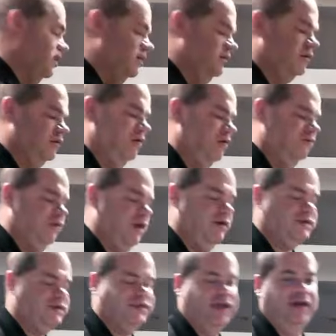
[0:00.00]
It is Self
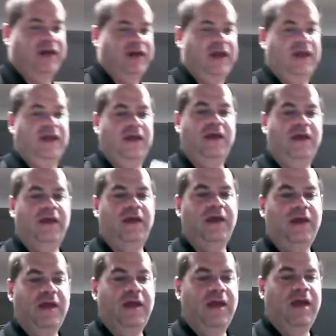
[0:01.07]
Care Sunday.
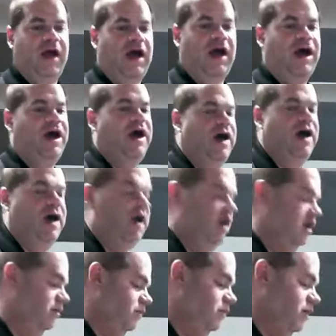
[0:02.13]

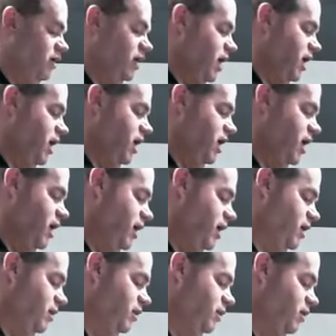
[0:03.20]
Um,
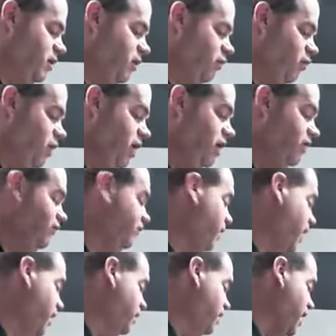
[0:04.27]
and we have
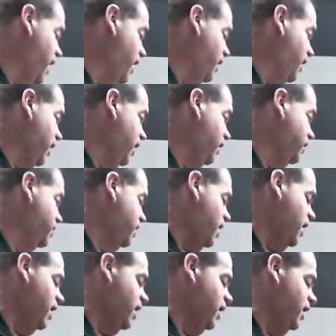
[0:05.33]
made that a
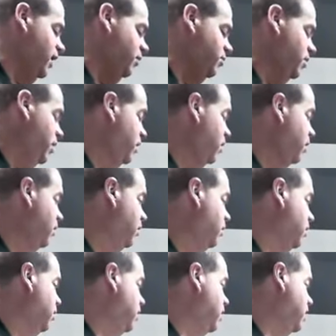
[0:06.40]
time
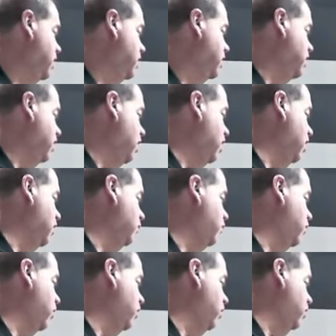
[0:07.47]
in our
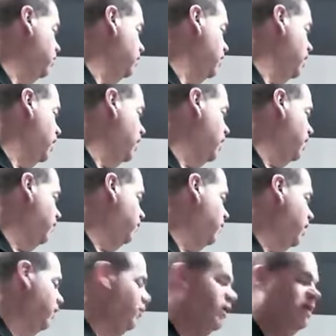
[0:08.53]
world uh,
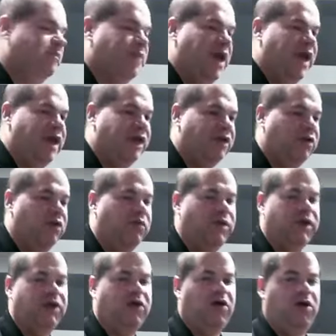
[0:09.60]
where we bake or
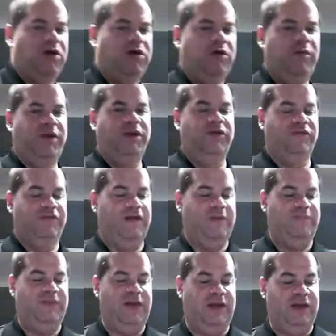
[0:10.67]
we cook or we do
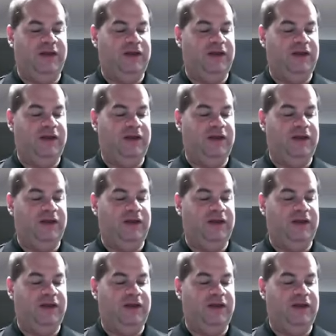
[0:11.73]
something.